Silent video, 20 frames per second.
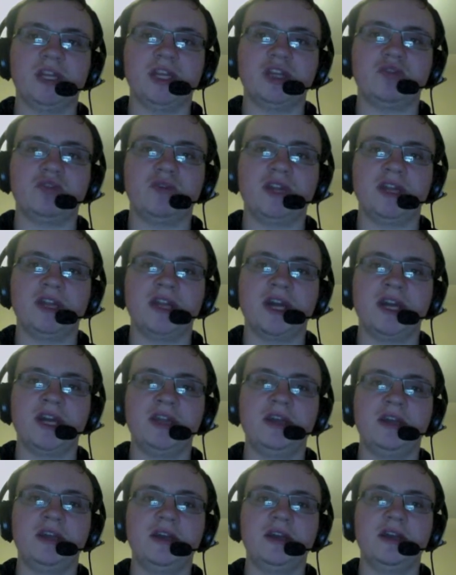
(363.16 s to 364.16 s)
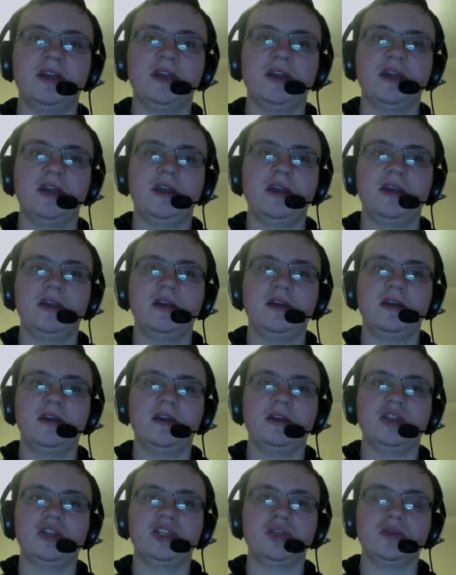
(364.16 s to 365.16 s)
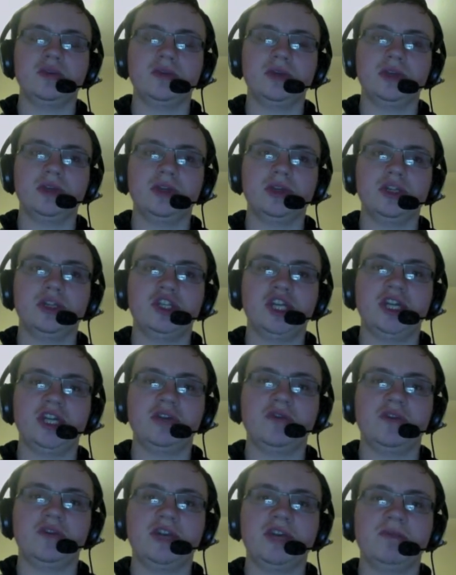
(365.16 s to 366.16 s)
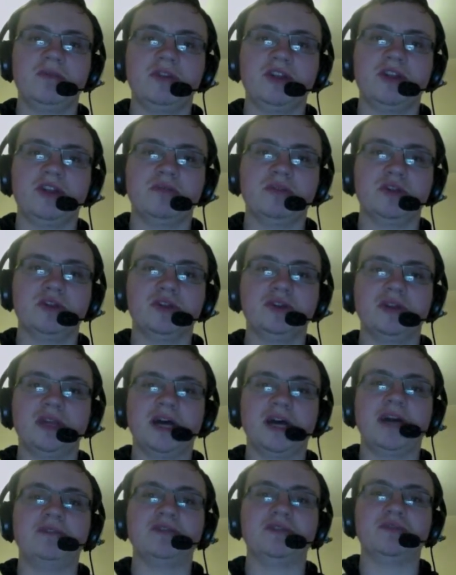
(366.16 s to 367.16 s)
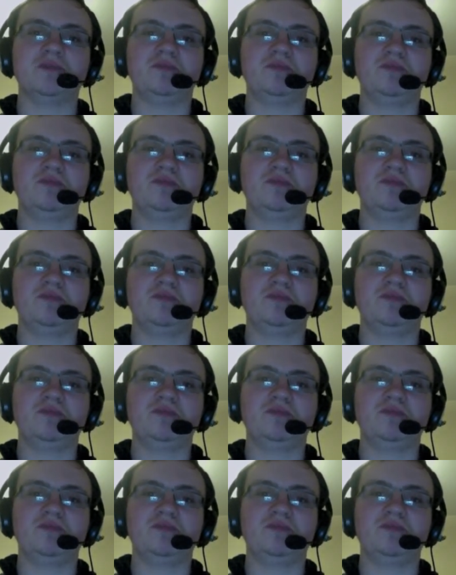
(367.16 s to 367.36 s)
29. So Jericho came in at number 2, and I was